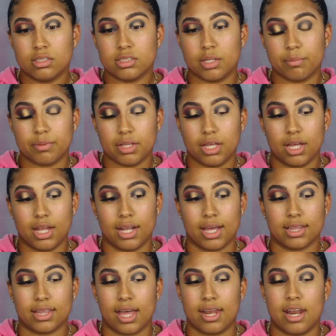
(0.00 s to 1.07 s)
Something
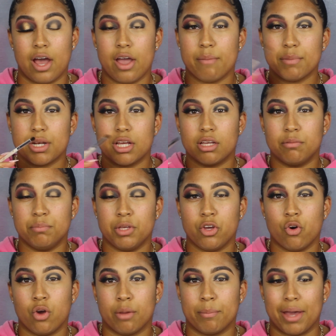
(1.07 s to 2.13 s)
like that. Now I'm going to be
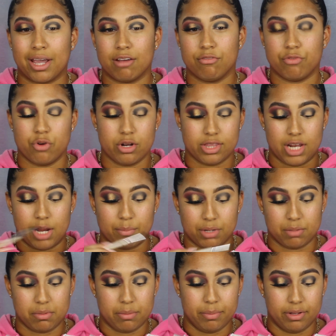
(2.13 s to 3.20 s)
going back and forth, and I'm
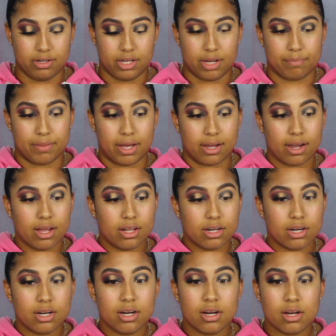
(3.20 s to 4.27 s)
going to be building up that
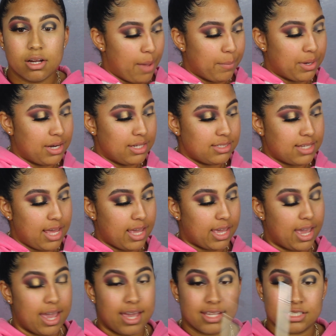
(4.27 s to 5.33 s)
color. I'm going to
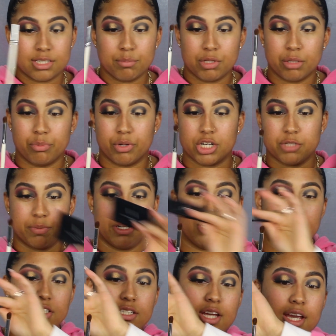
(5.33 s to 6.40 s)
take a similar brush, but
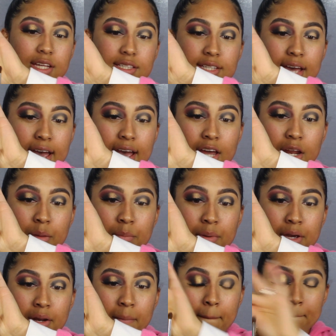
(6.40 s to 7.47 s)
it's just a tad
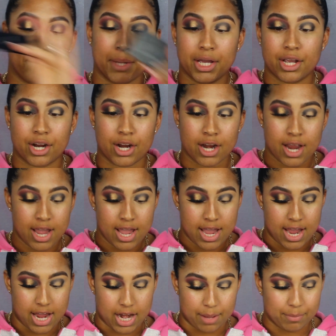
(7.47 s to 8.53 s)
bit bigger,
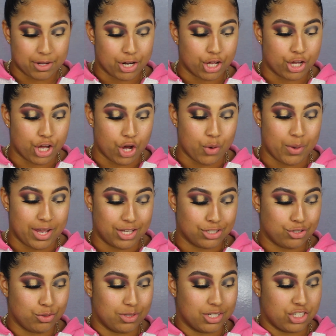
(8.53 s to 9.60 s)
and I'm going to go
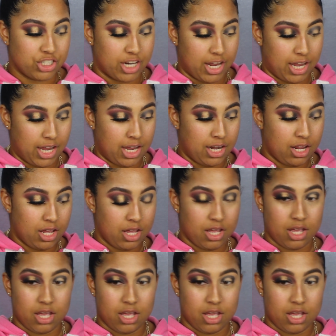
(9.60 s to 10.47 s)
into the shade